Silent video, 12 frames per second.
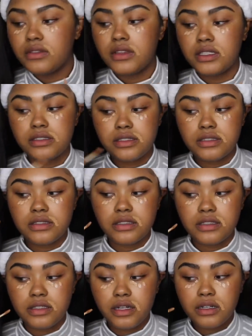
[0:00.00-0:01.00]
this is
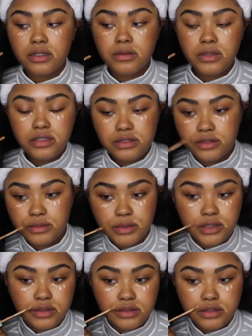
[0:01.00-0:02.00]
the darker one, so I'm
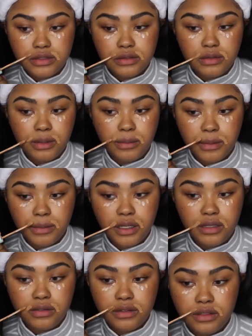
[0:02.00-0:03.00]
gonna use this around my
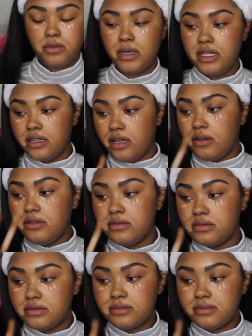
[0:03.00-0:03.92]
mouth. Quick note.